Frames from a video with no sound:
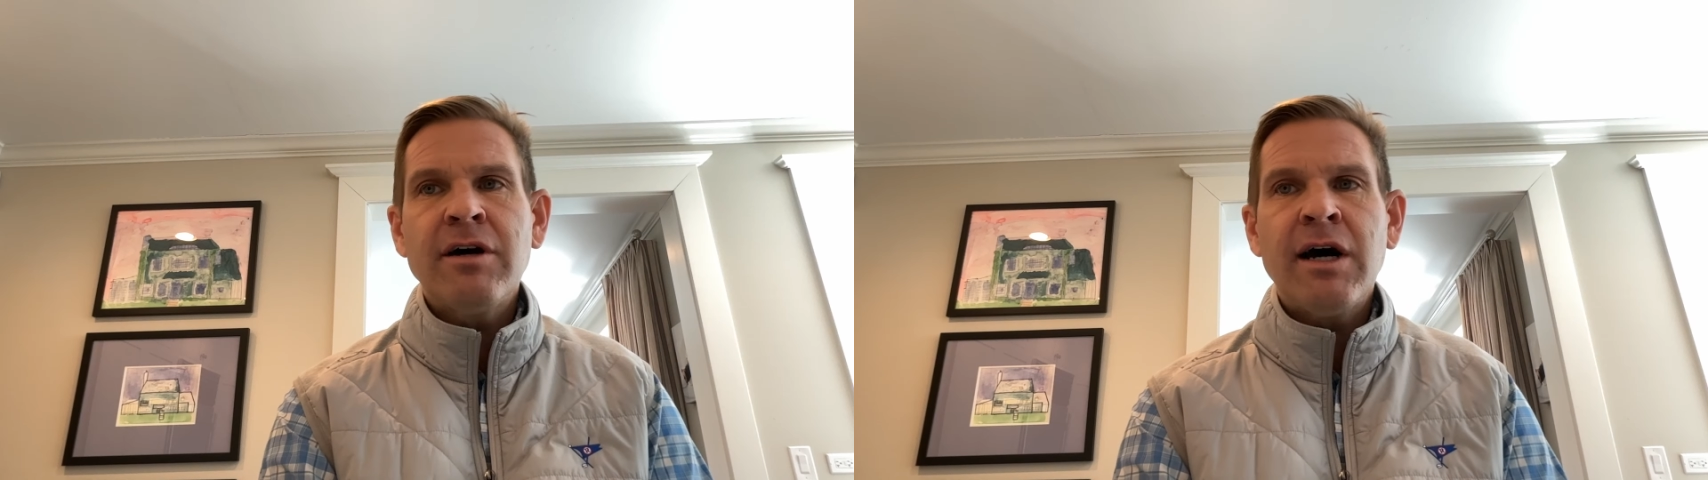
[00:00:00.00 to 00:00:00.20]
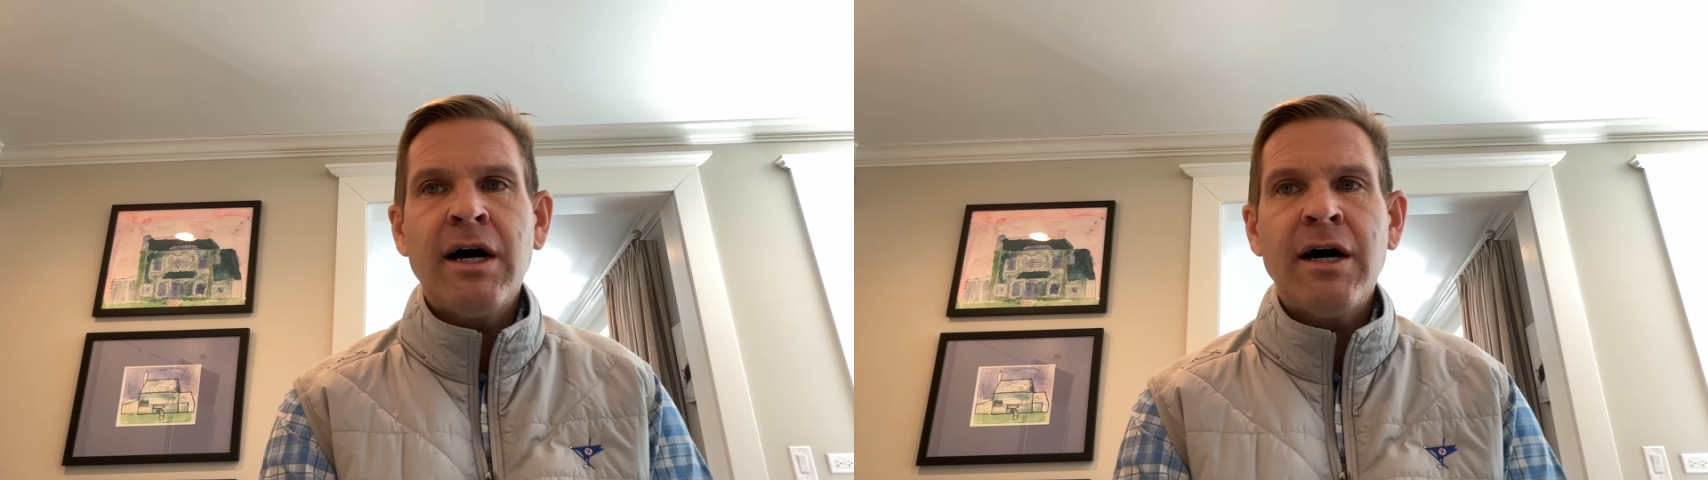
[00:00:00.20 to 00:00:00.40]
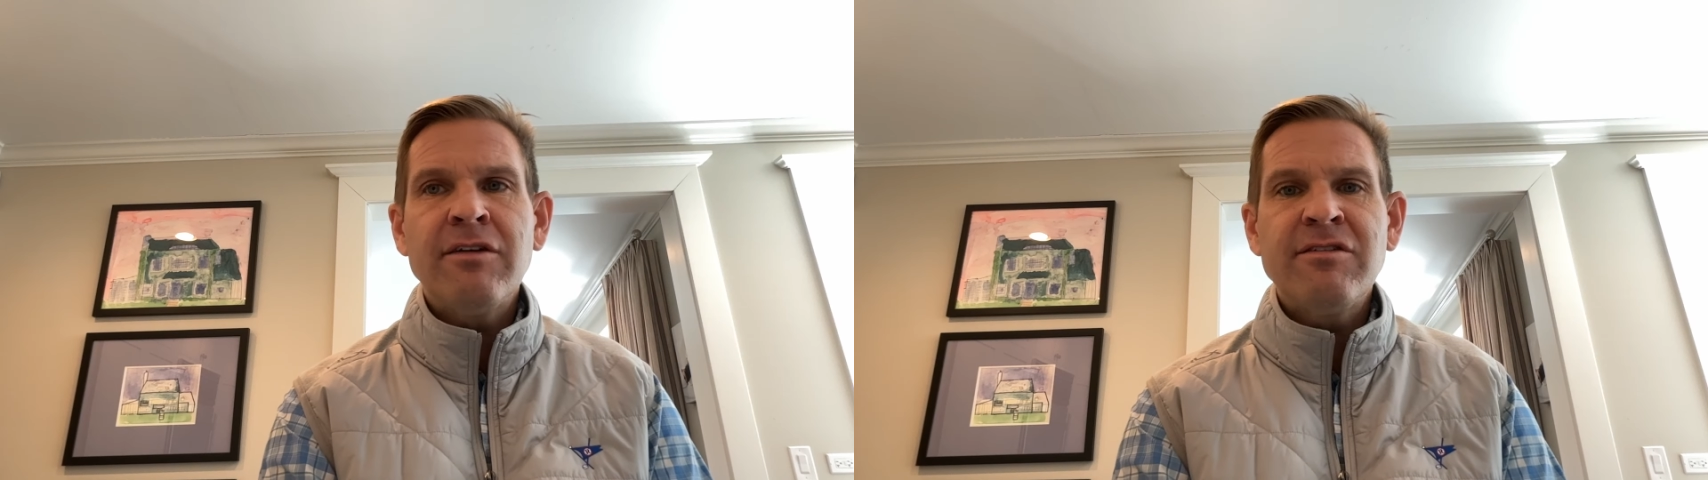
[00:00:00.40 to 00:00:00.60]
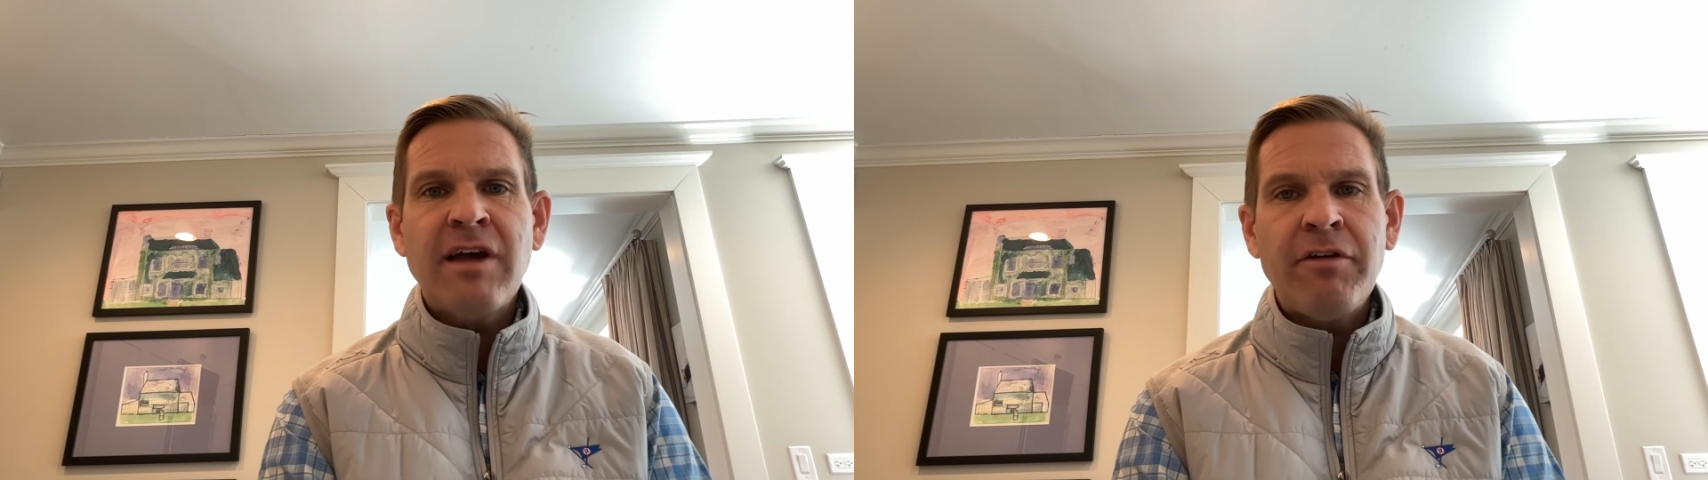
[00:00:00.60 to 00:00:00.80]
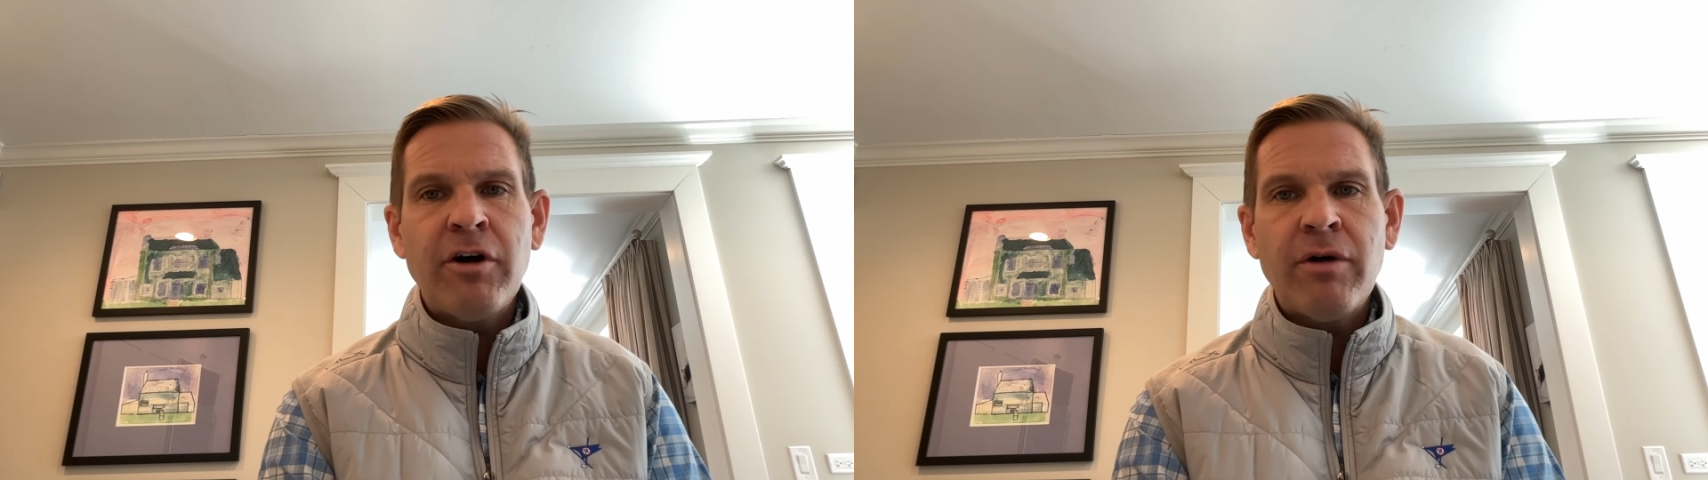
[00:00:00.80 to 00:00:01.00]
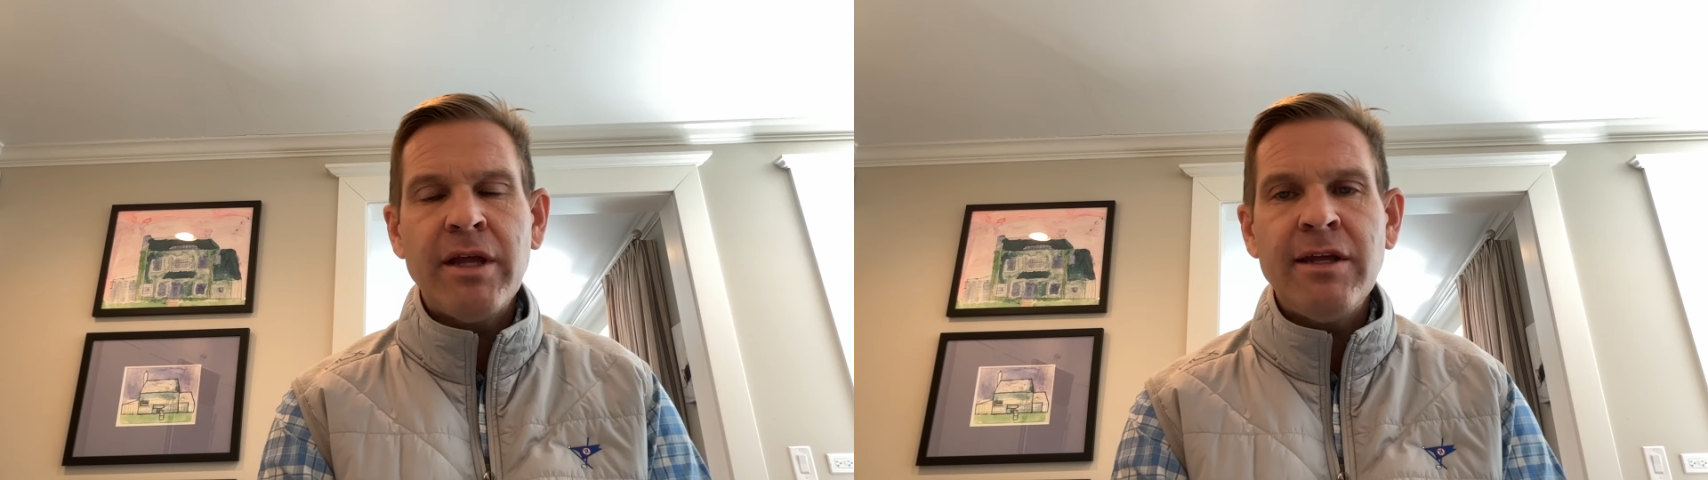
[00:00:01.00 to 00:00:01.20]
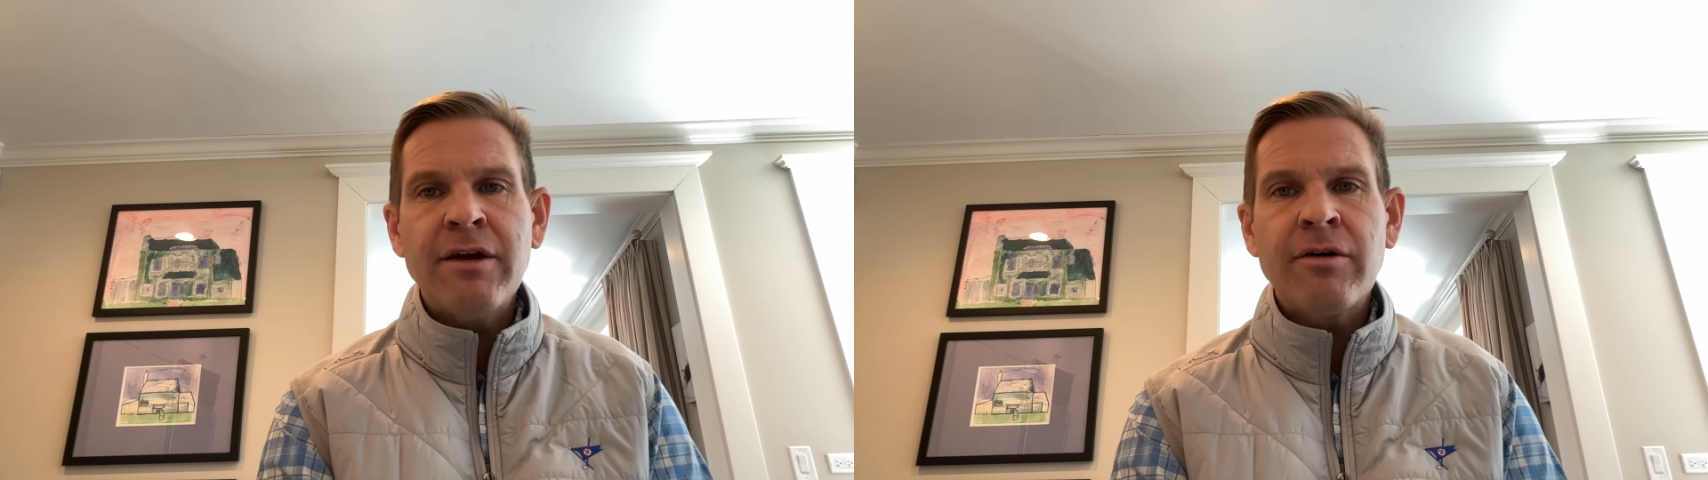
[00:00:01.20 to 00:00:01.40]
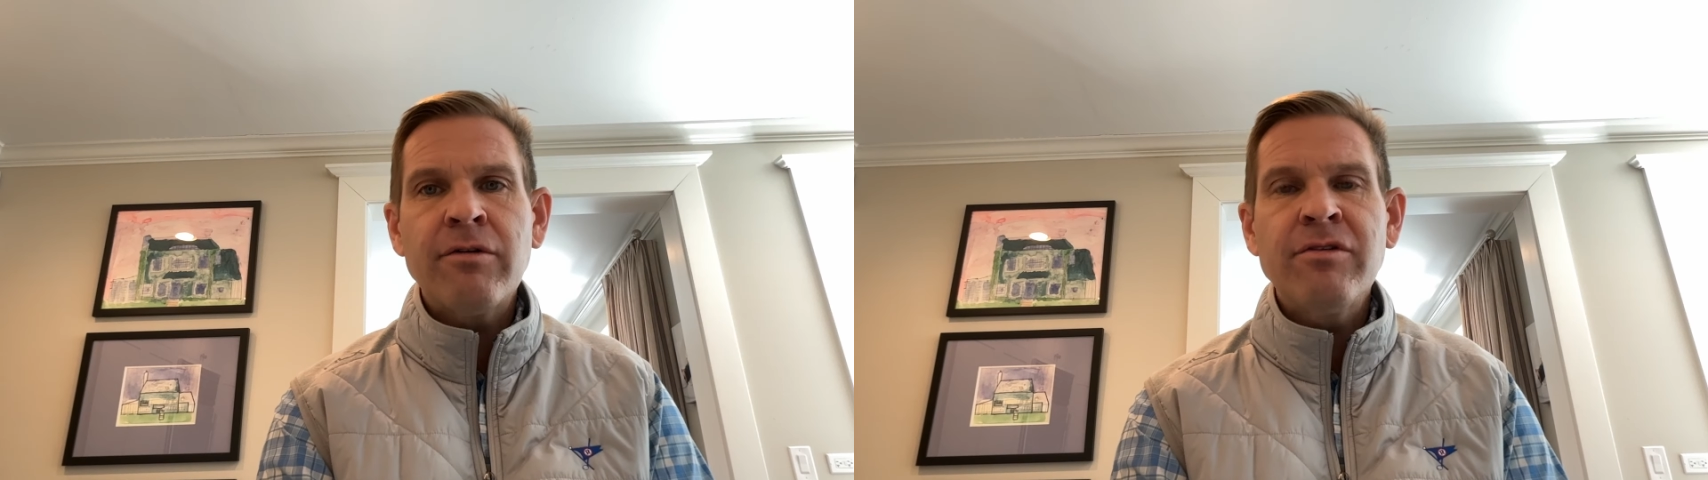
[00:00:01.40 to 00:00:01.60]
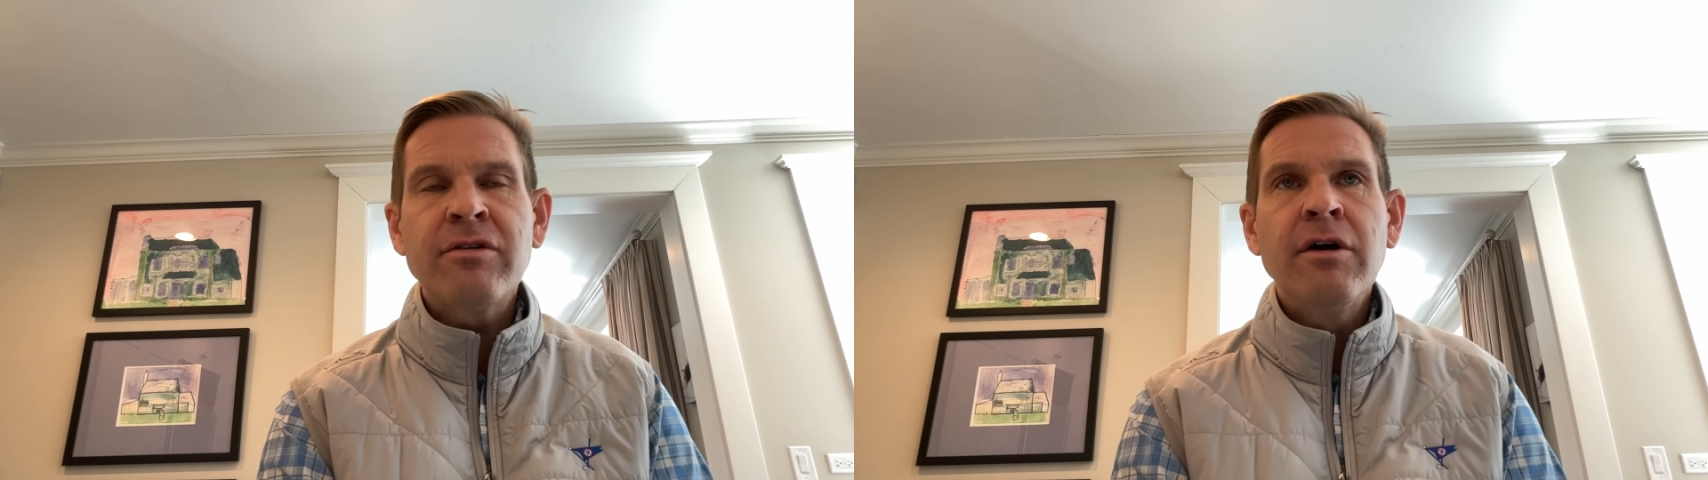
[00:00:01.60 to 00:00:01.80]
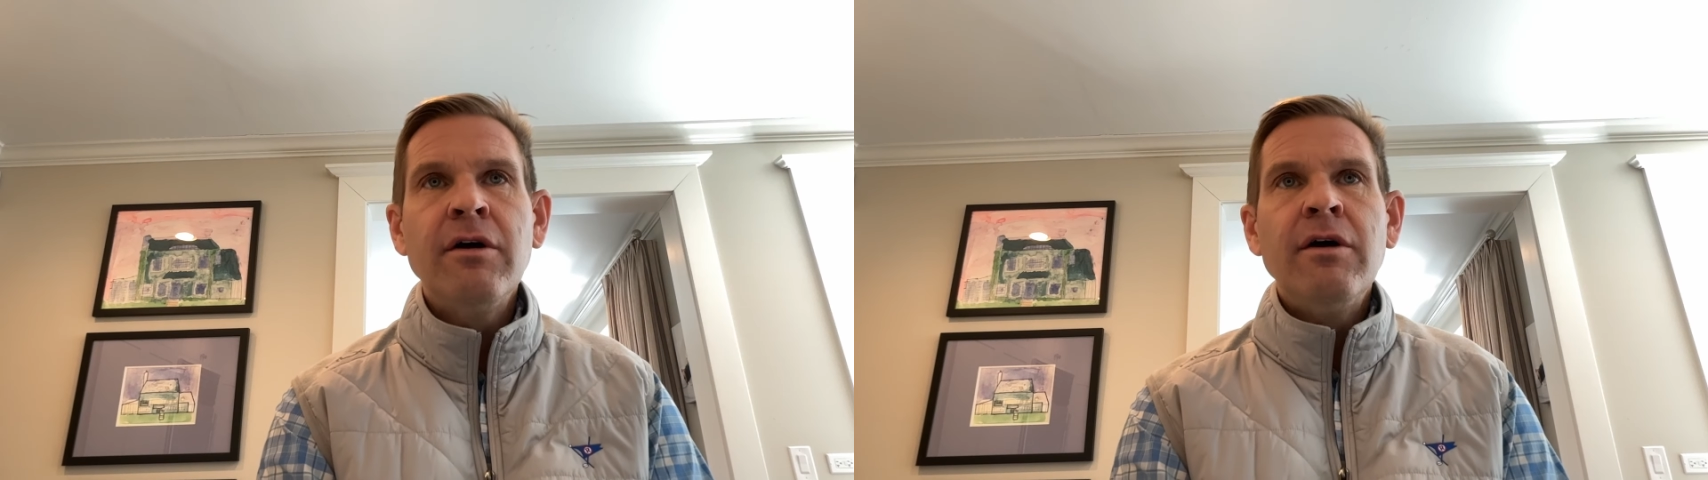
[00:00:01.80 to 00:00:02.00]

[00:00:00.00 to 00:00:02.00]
7 or 8 years.